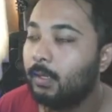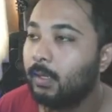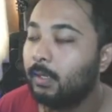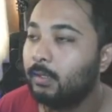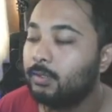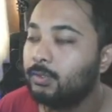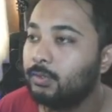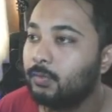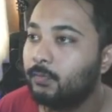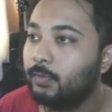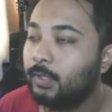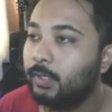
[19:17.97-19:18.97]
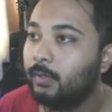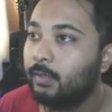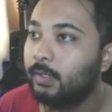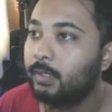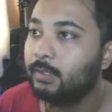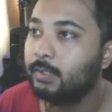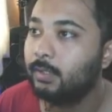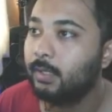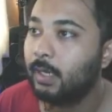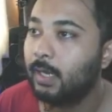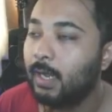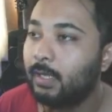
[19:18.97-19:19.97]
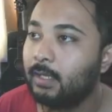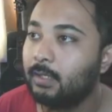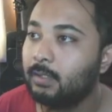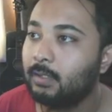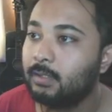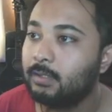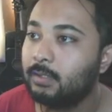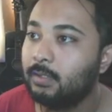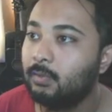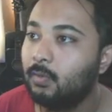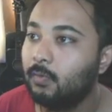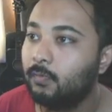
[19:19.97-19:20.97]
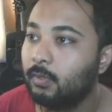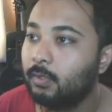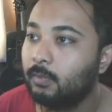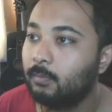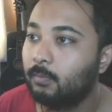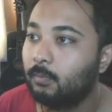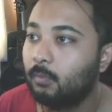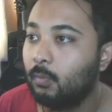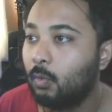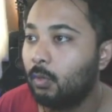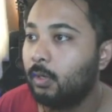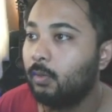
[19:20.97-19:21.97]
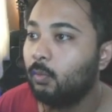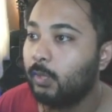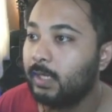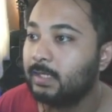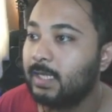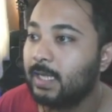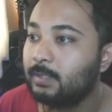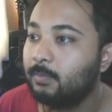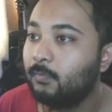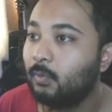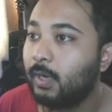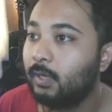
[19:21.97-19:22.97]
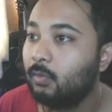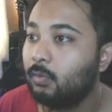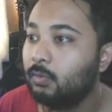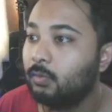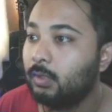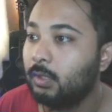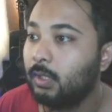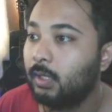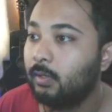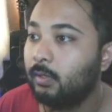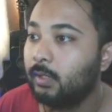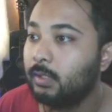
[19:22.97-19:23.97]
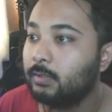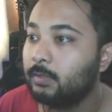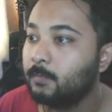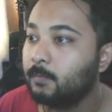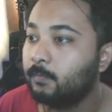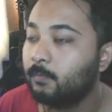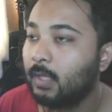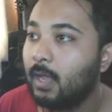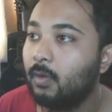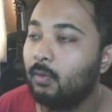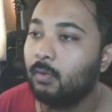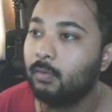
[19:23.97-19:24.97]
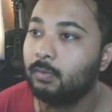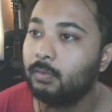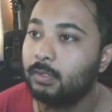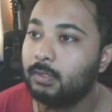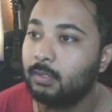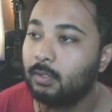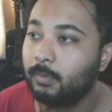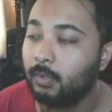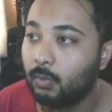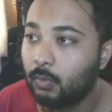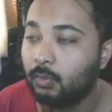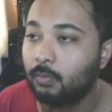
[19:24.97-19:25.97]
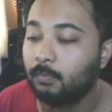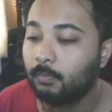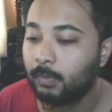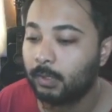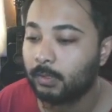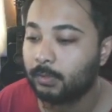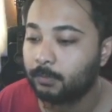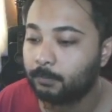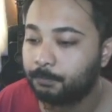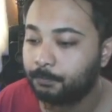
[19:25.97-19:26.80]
And let's just go for the Aerialist here, and I can still go for more wing attacks before I go to the Aerialist. Now, this is gonna be good because